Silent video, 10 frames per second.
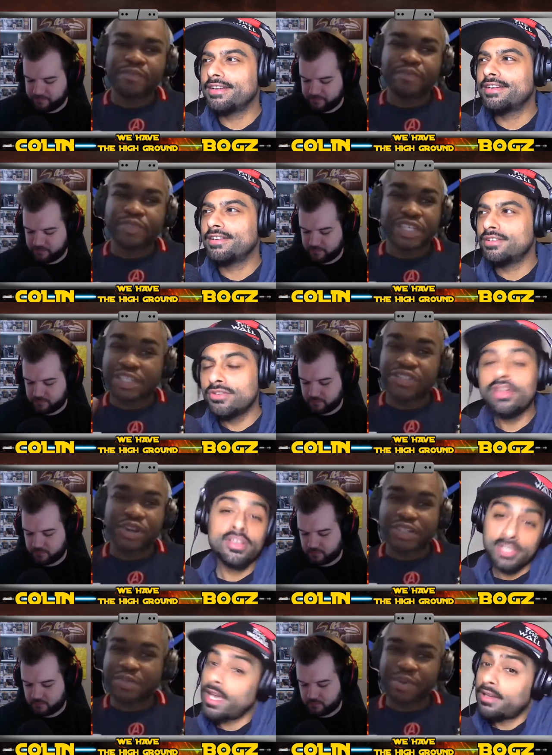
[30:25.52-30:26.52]
Speaker 1: She's in no,
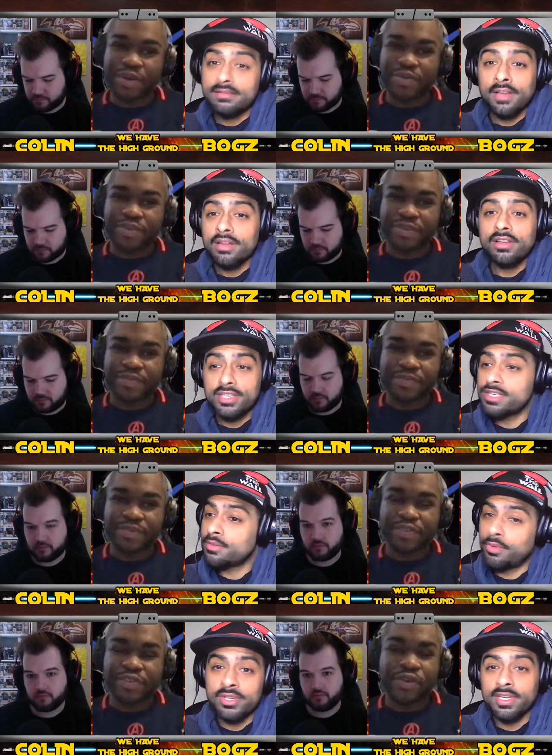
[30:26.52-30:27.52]
charge no, she, of both. No, no,
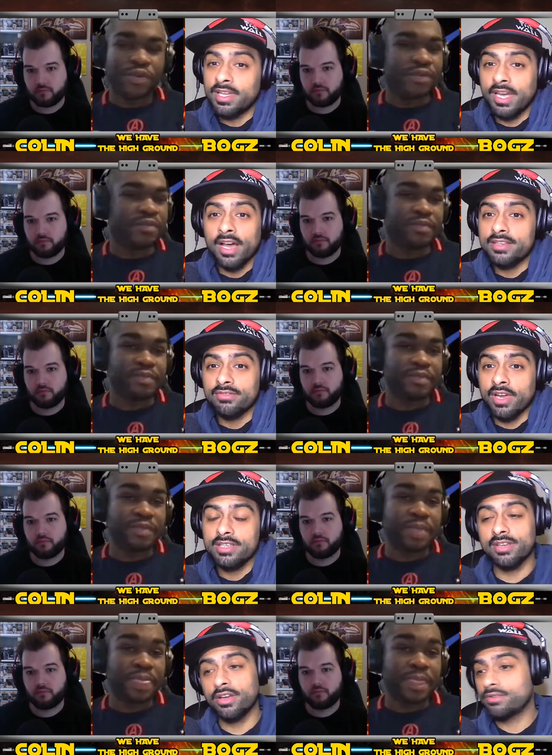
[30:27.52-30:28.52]
she's appointed so, the guys,
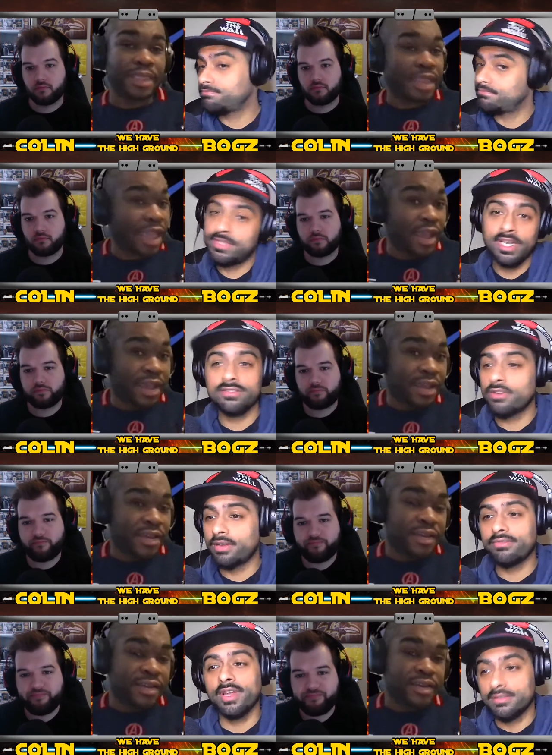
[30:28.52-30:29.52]
right? So yeah, she gets
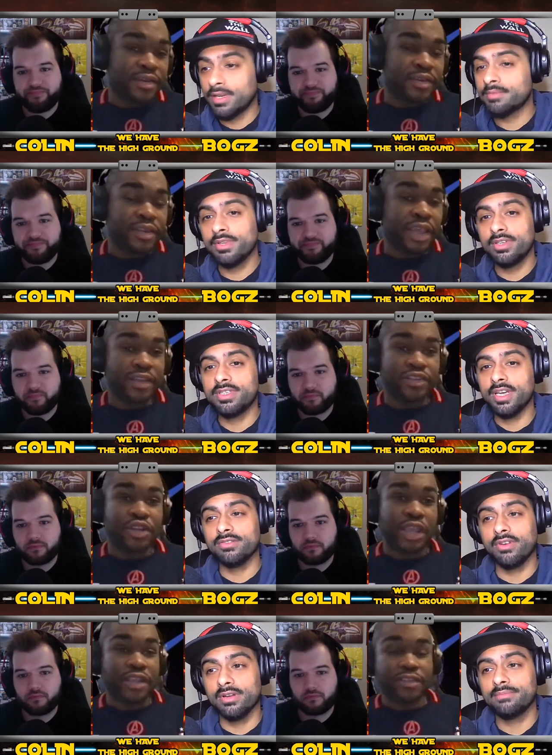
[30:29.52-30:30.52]
credit for that. Absolutely, yeah,
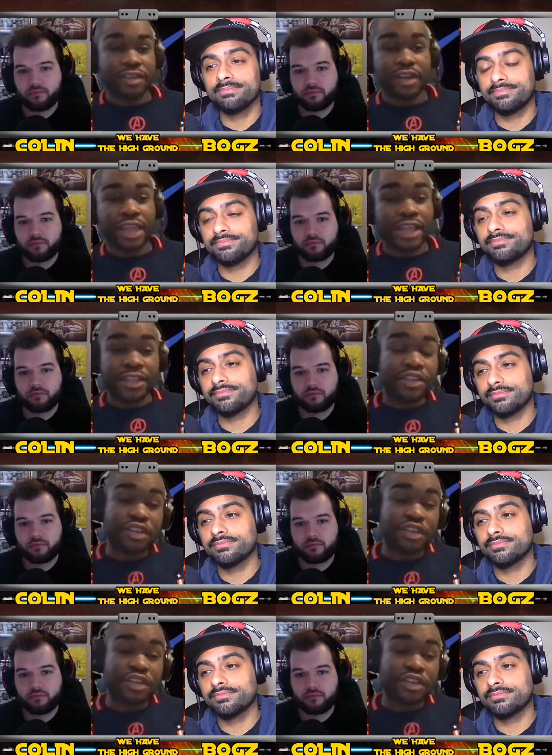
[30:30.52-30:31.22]
she, she, she again,